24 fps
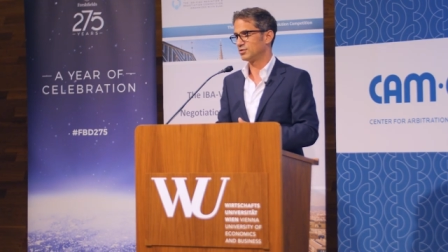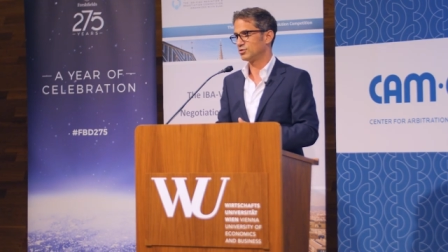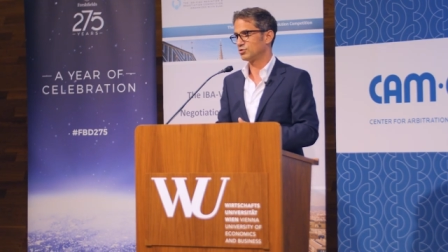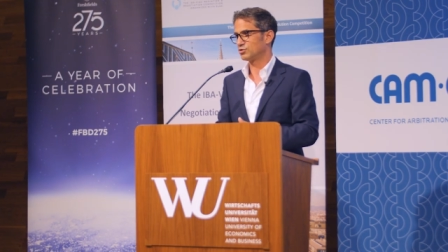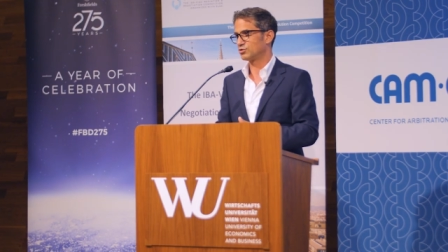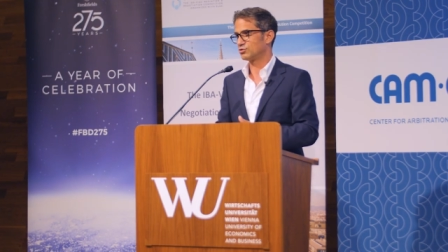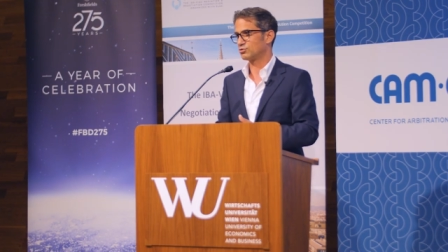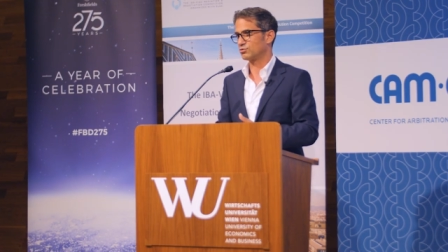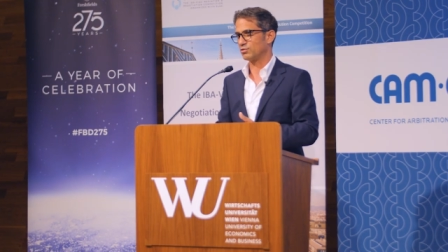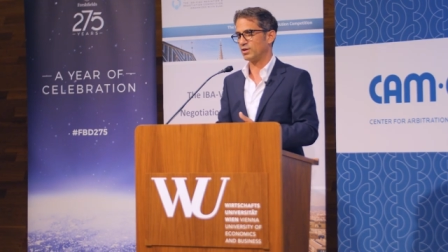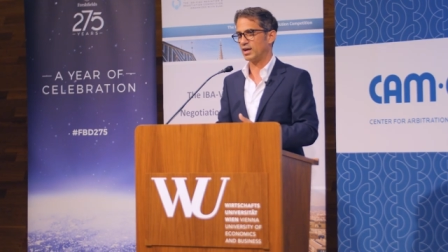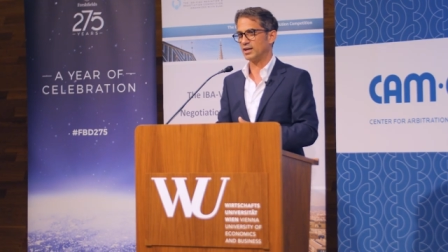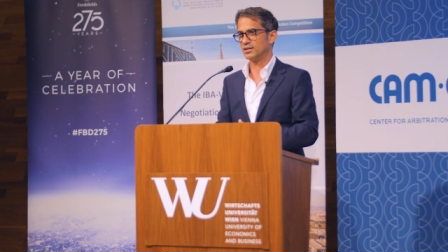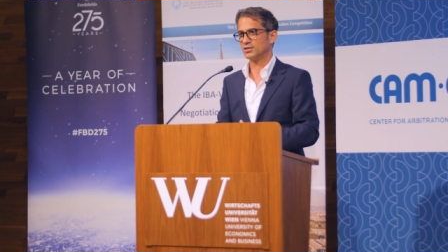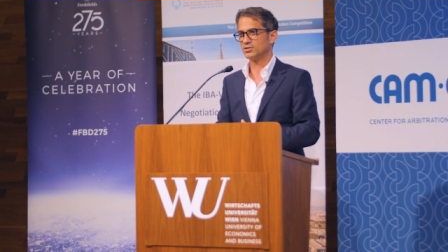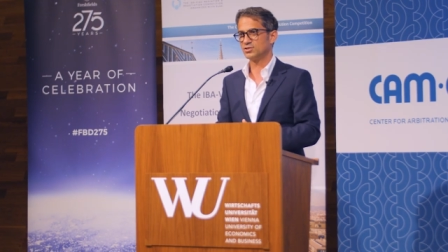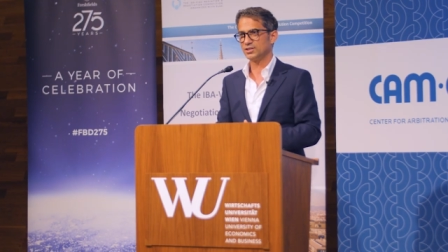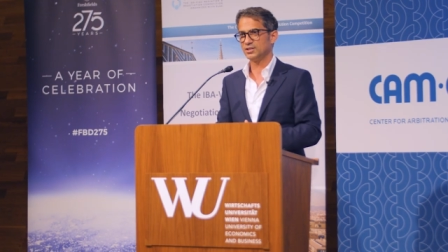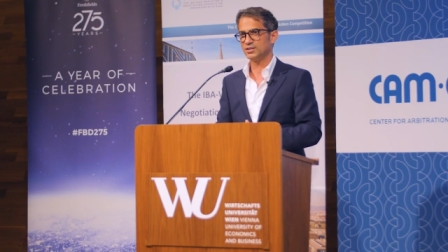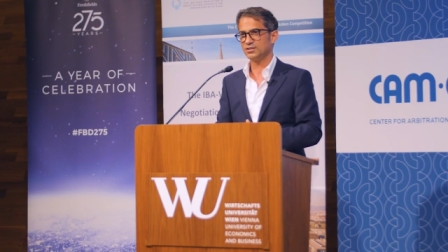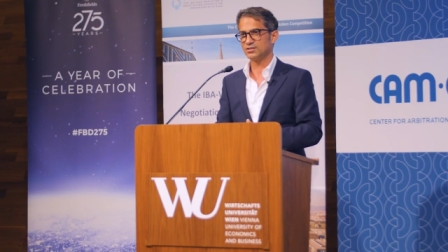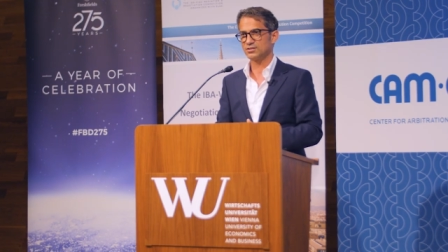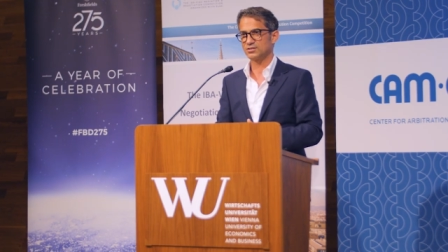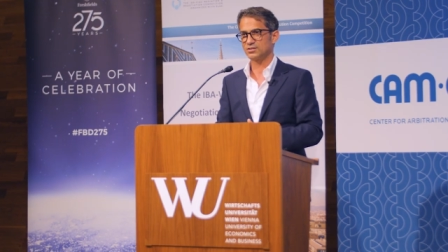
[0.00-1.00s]

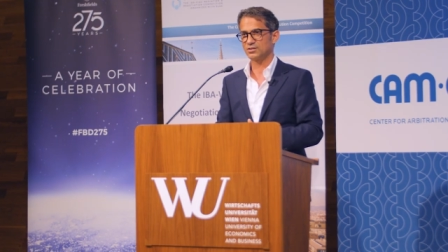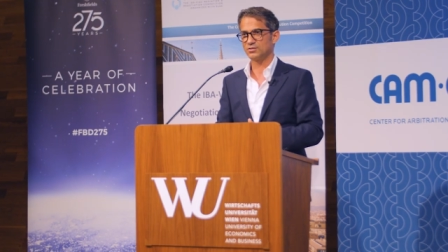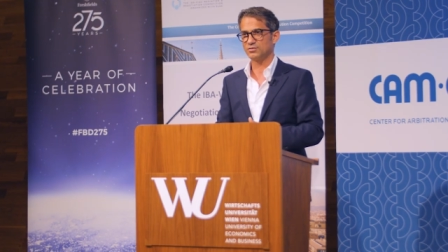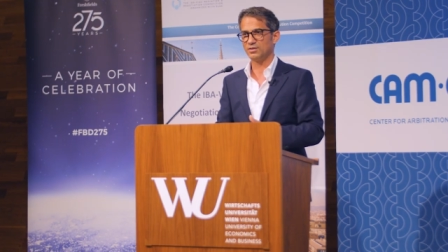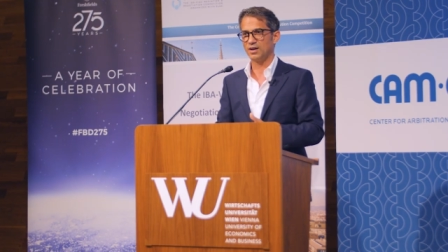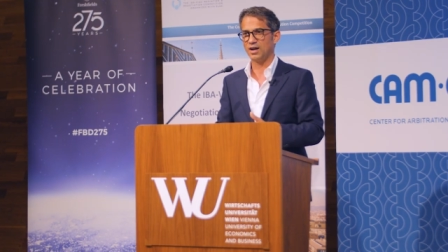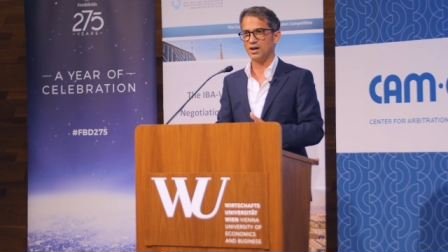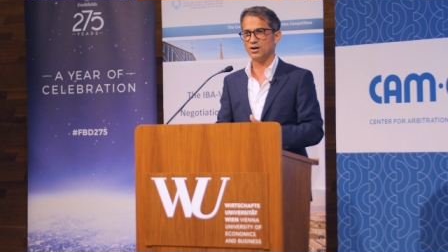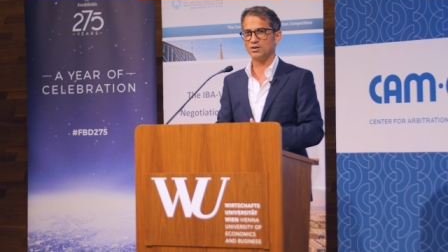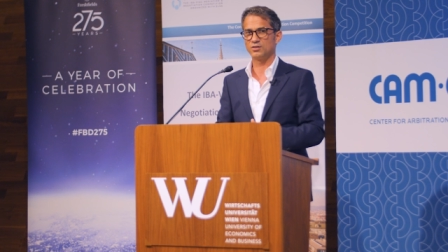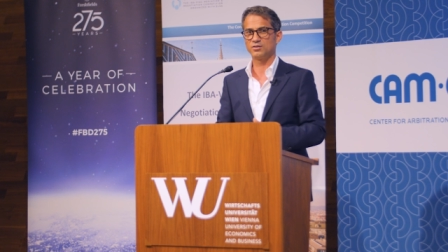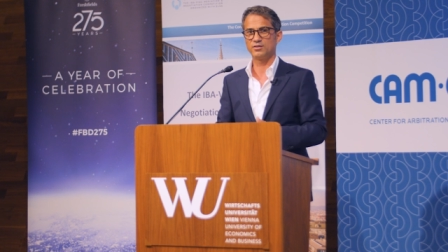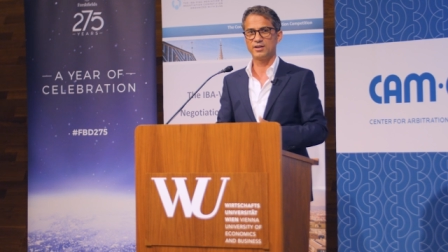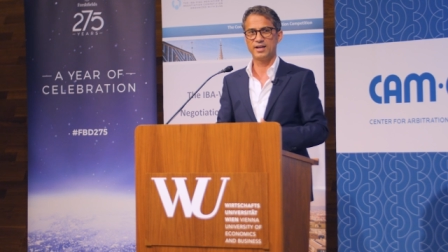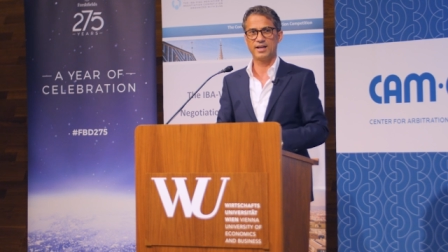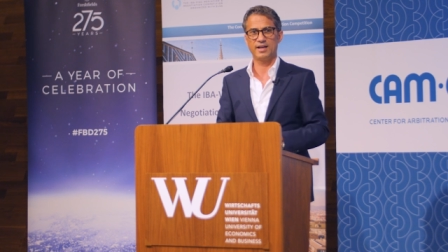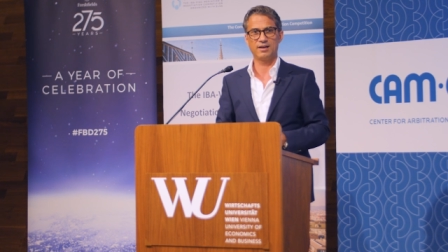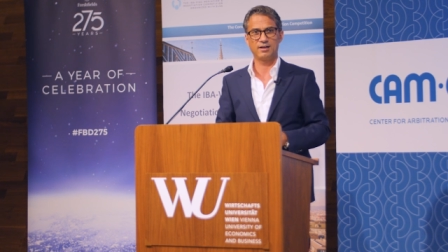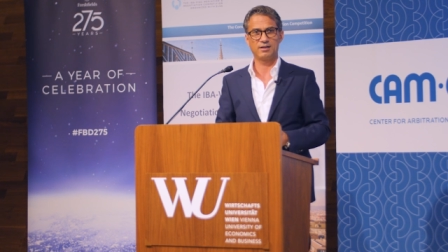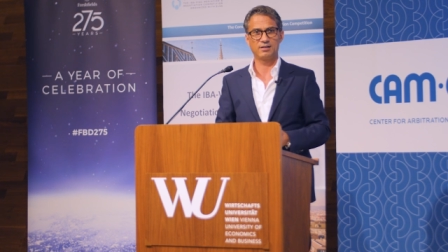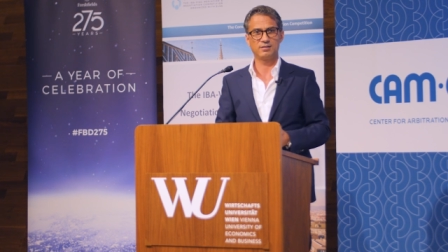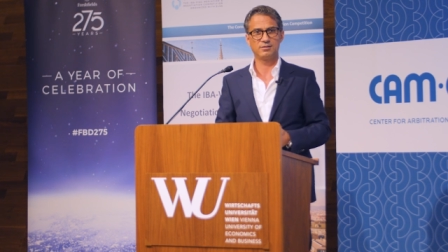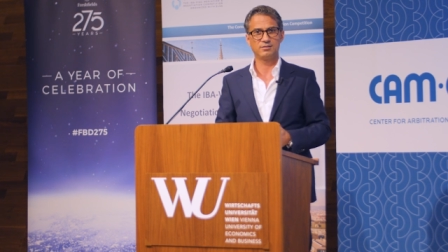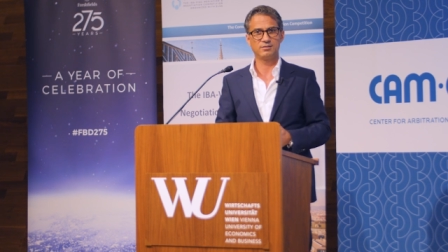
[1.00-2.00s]
strategies of how to
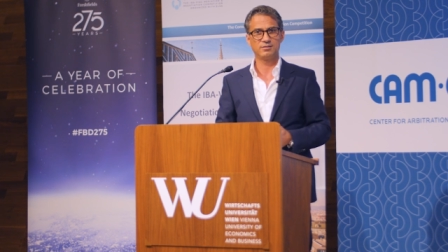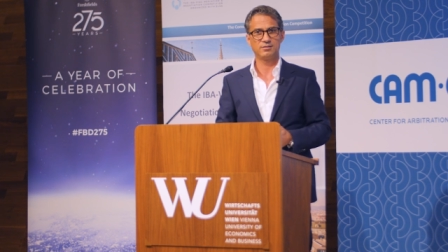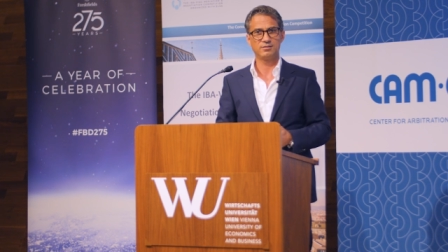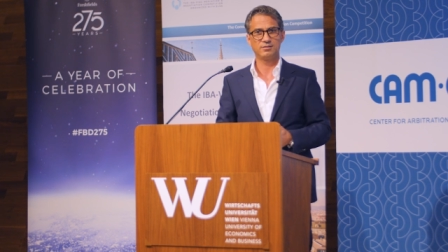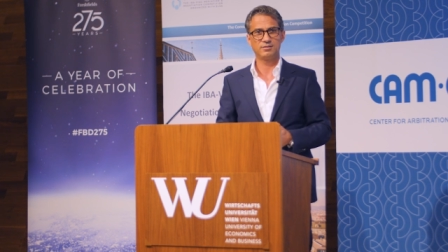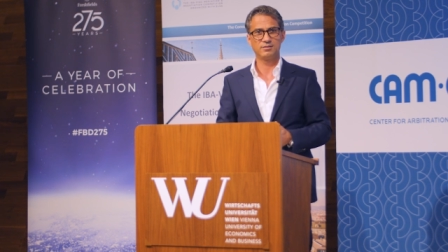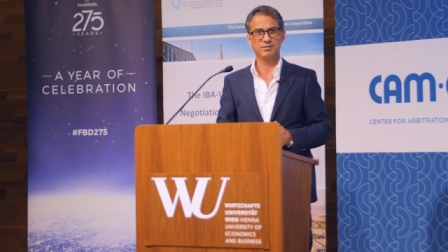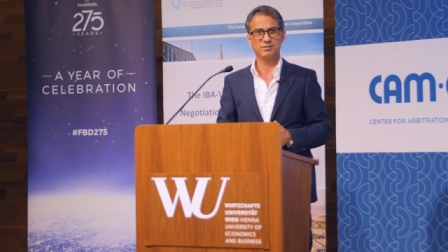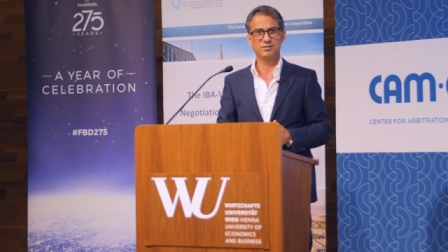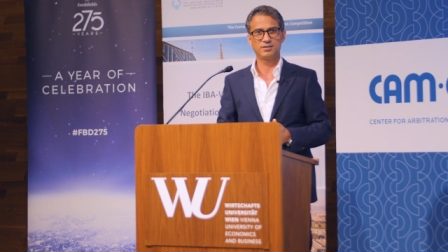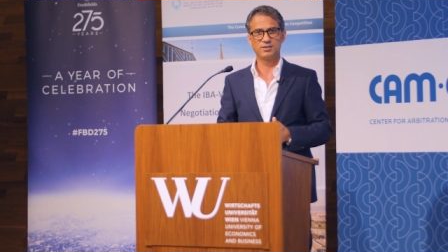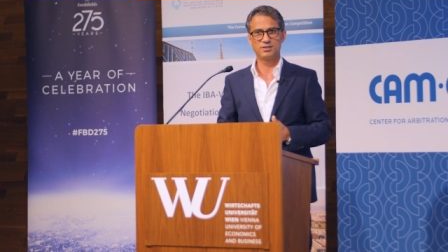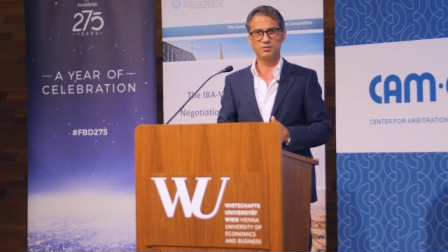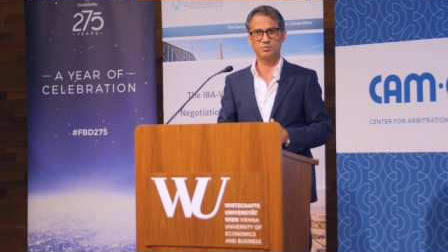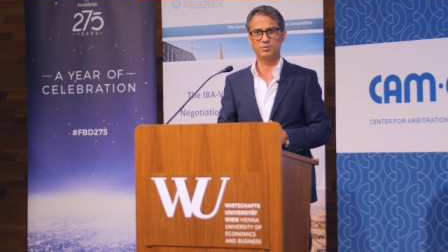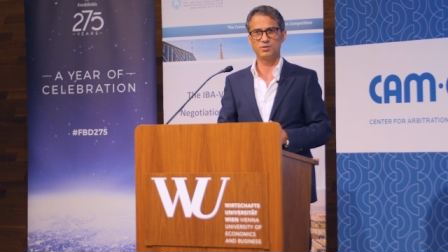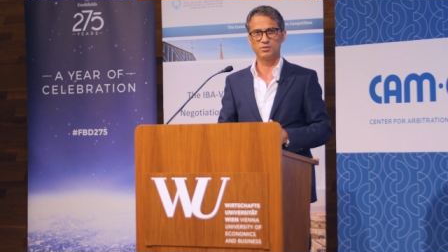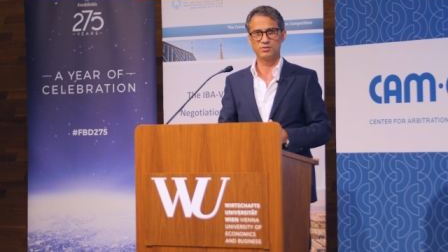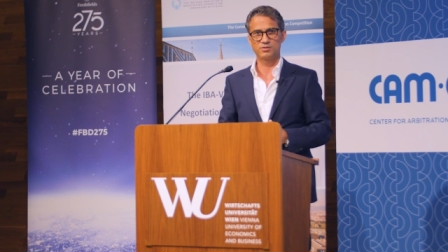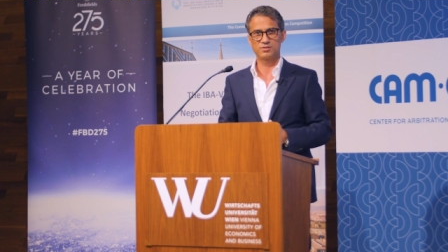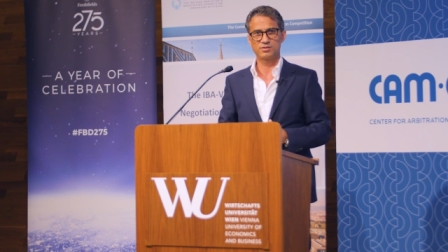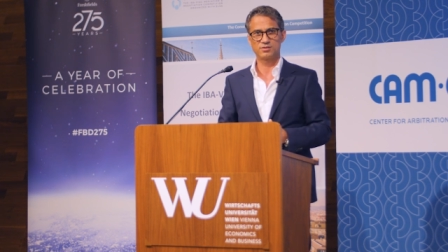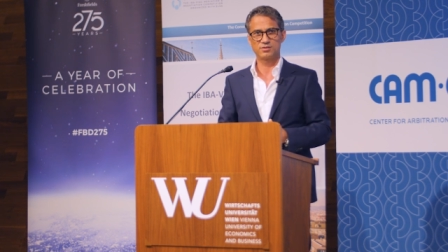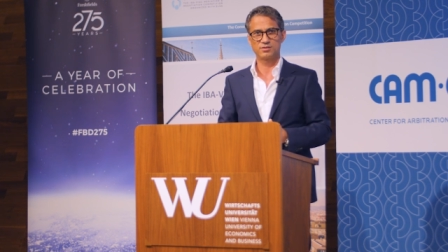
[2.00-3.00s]
handle
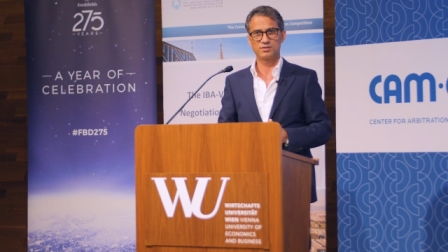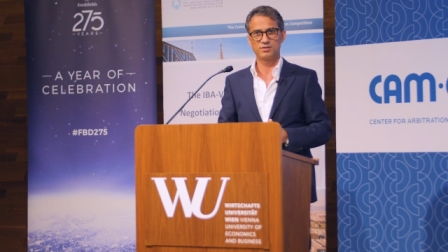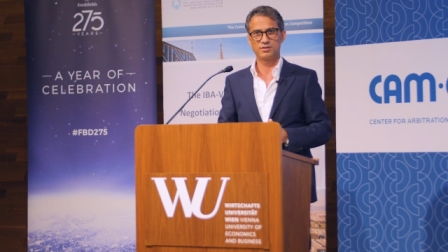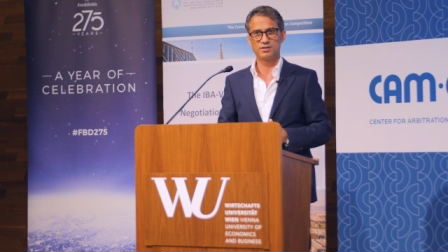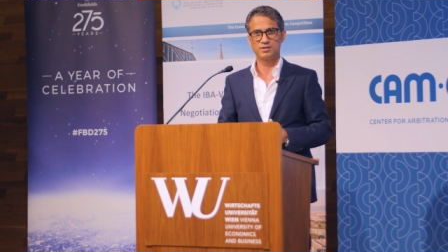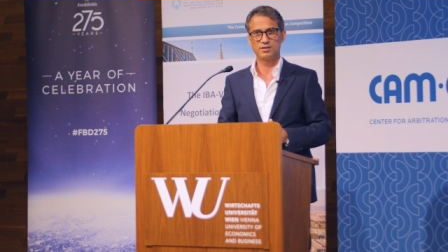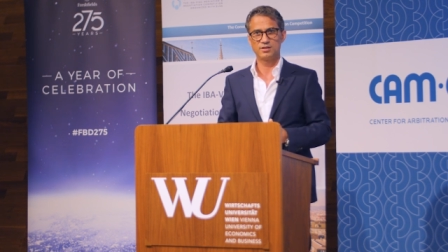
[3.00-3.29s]
disputes.